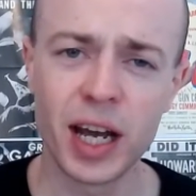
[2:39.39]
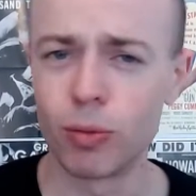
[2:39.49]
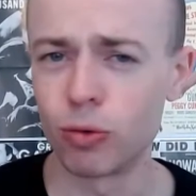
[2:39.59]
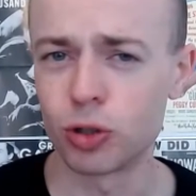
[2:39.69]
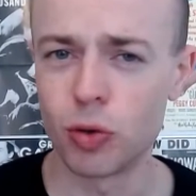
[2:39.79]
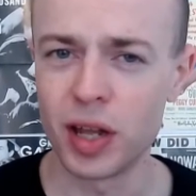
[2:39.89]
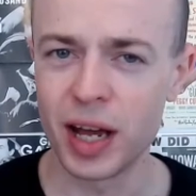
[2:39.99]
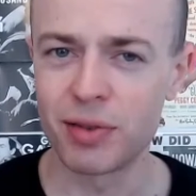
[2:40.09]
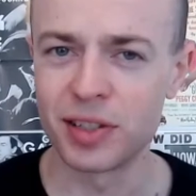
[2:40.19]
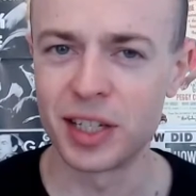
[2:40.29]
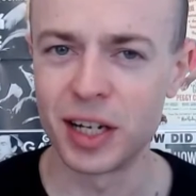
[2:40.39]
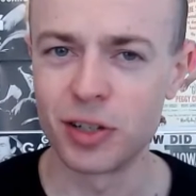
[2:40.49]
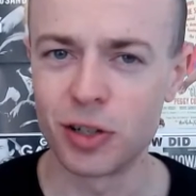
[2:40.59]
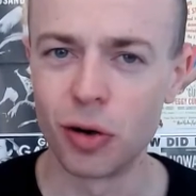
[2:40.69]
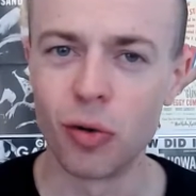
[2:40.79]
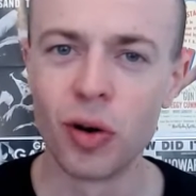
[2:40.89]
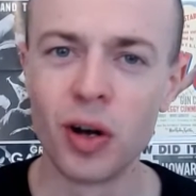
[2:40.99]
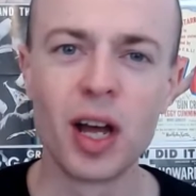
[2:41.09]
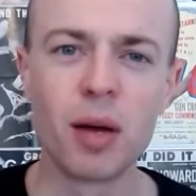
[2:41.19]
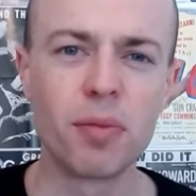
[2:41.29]
I'm not sure whether that was intentional,
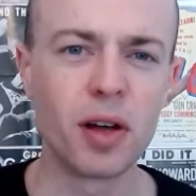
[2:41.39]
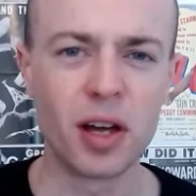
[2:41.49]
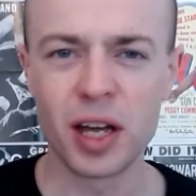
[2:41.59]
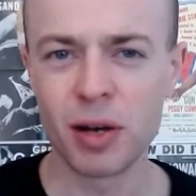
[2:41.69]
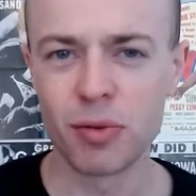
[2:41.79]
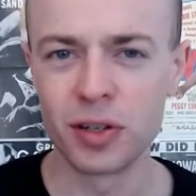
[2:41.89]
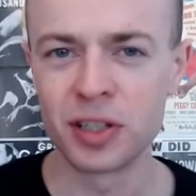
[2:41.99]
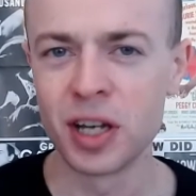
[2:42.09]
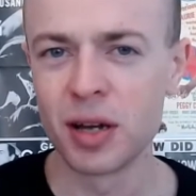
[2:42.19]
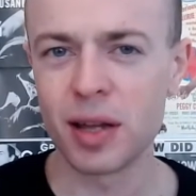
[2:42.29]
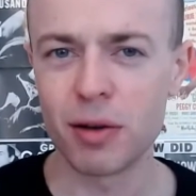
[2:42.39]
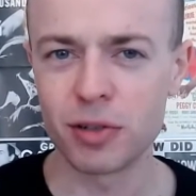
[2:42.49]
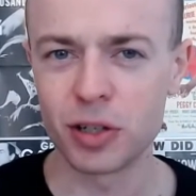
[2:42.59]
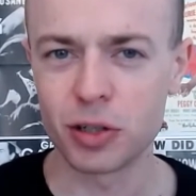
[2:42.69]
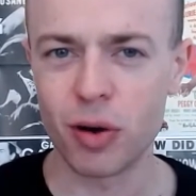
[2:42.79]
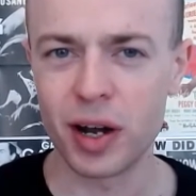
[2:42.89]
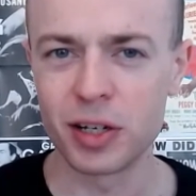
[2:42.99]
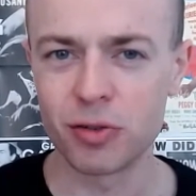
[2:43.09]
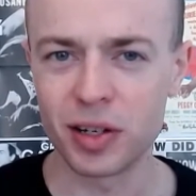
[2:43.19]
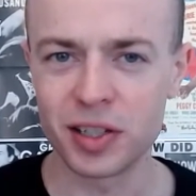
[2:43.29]
but it was that was just quite
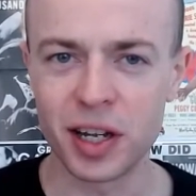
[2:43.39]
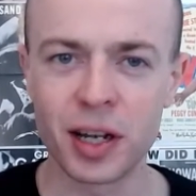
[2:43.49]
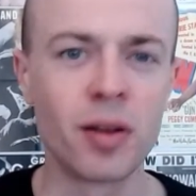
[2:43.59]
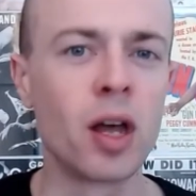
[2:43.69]
interesting.